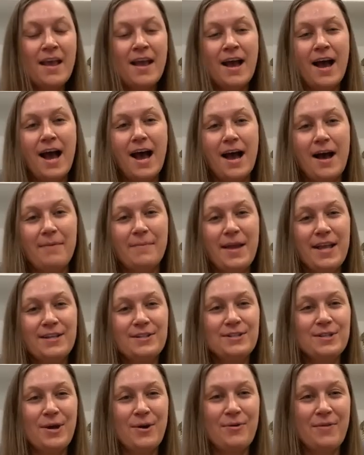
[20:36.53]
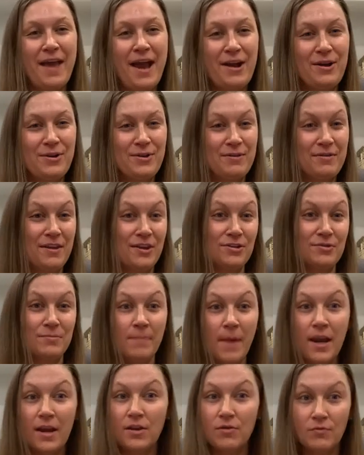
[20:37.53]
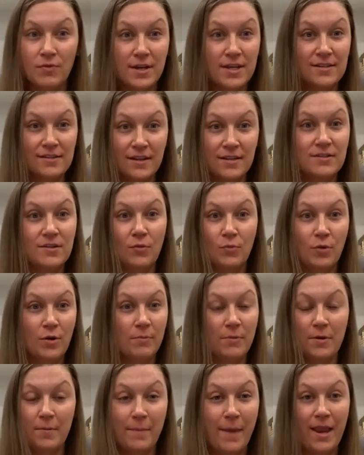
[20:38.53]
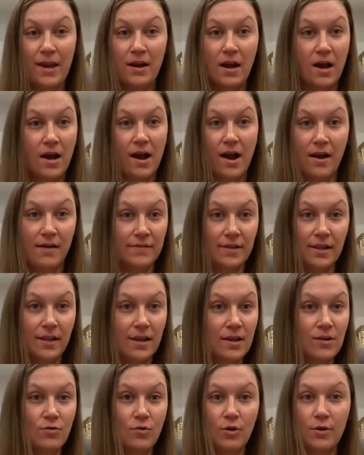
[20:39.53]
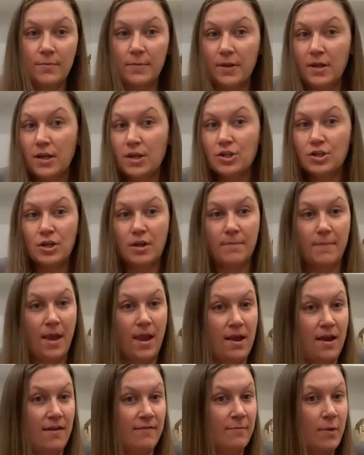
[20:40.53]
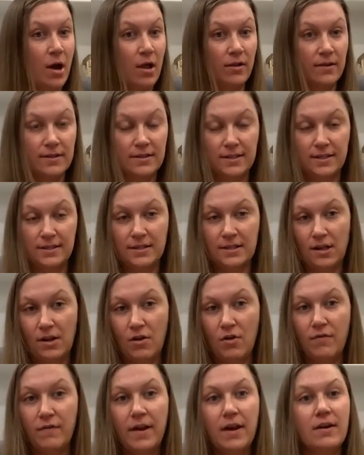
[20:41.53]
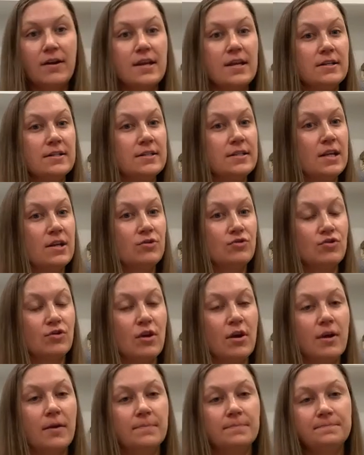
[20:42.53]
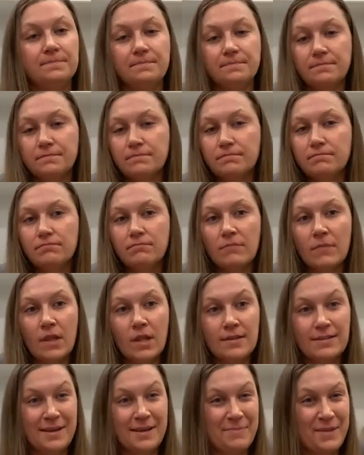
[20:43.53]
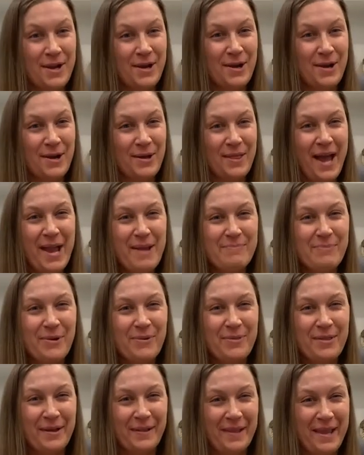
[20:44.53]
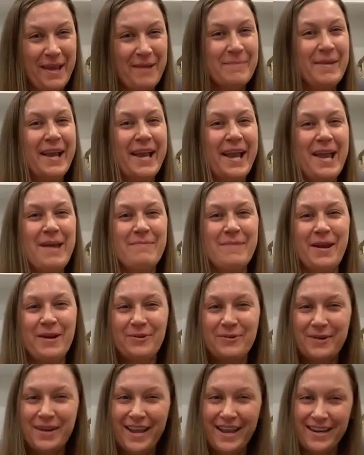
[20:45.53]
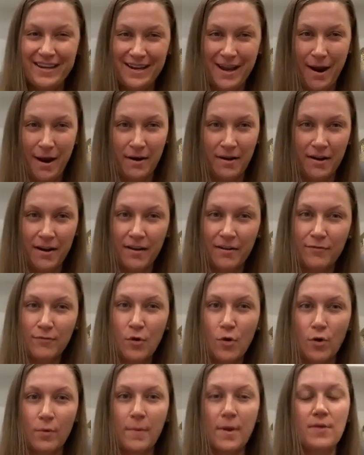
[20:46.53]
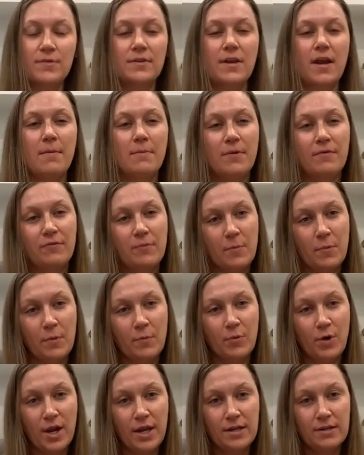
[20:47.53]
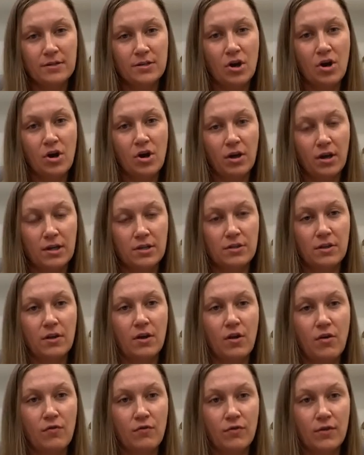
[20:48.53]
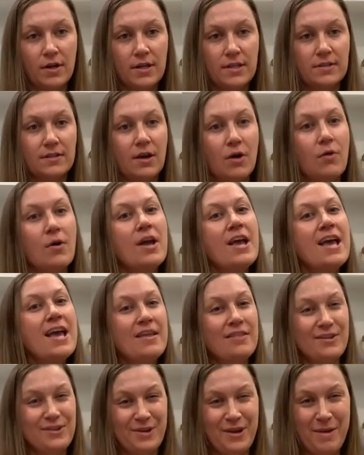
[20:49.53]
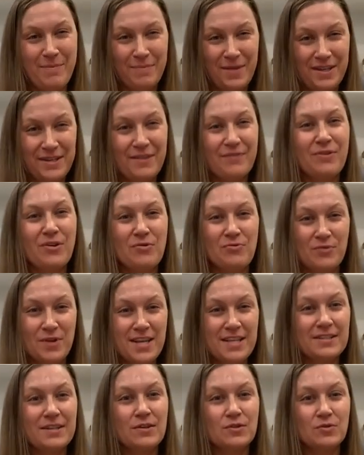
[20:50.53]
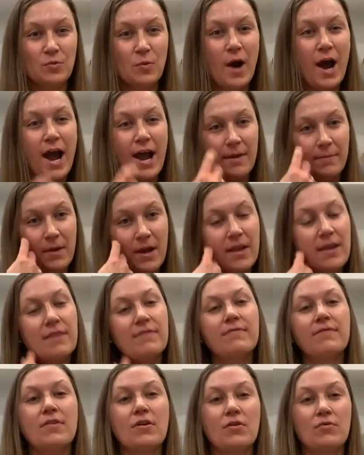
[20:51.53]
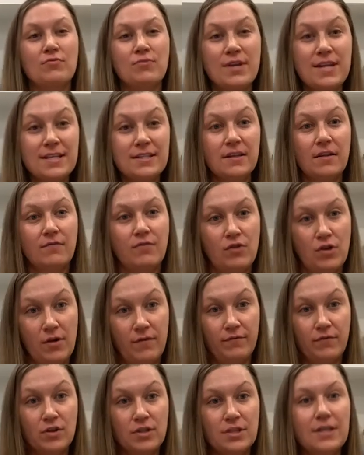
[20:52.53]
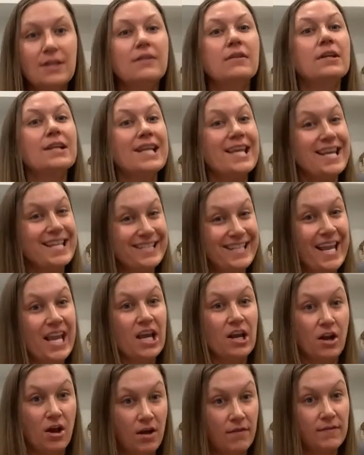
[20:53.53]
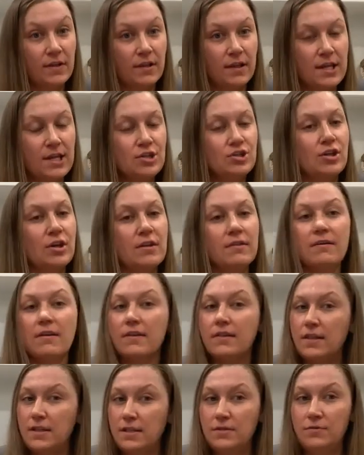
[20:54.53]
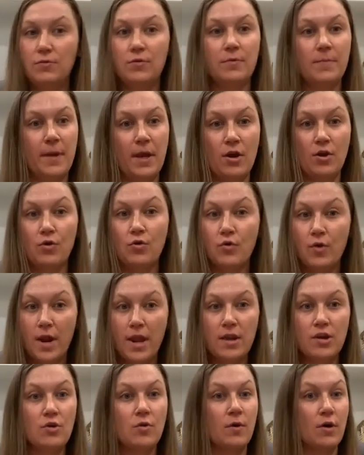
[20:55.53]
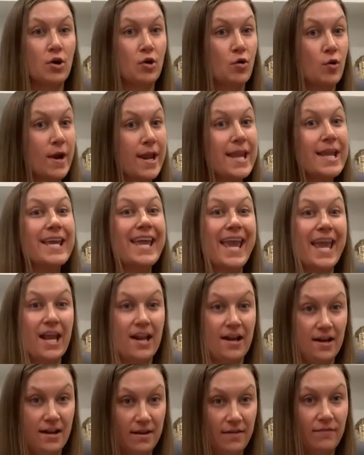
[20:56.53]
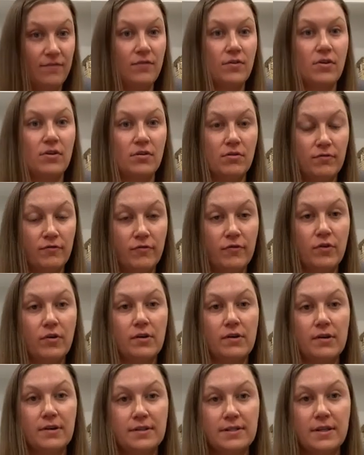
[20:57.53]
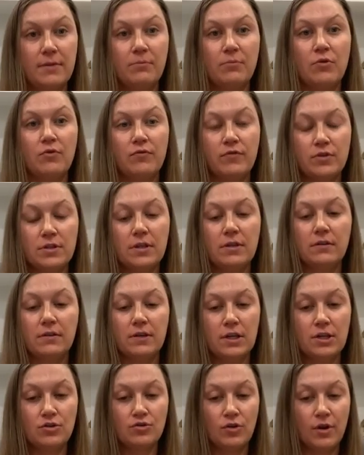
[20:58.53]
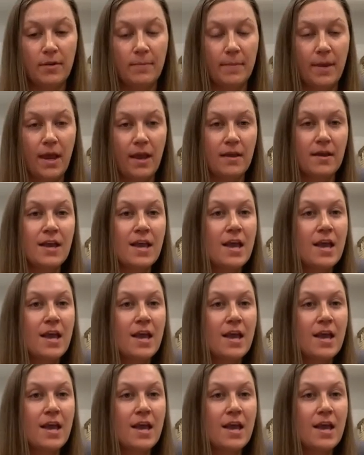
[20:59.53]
And so that there's many reasons a woman may not ovulate normally. She may have polycystic ovarian syndrome, something called hypothalamic amenorrhea, not enough hormones coming from the brain talking to the ovaries. So there can be different reasons why, but if the reason for infertility is anovulation, then this would be you're a great candidate for a simple fertility treatment.